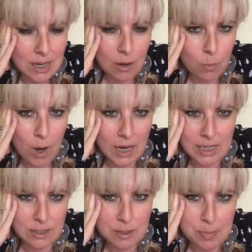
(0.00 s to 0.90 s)
what I
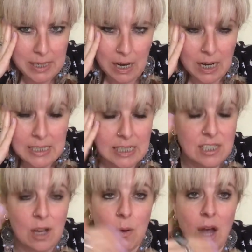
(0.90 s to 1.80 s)
know to be highlighting.
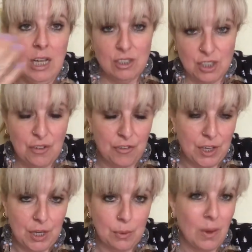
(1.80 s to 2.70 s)
So I looked at a
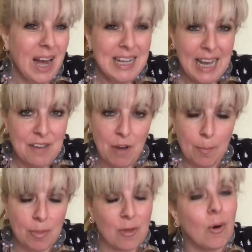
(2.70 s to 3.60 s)
few, gave up
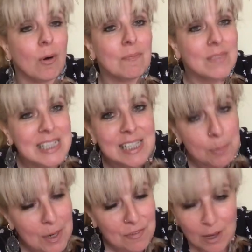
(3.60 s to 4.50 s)
and thought, this is
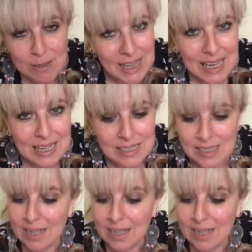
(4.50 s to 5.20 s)
one of those things.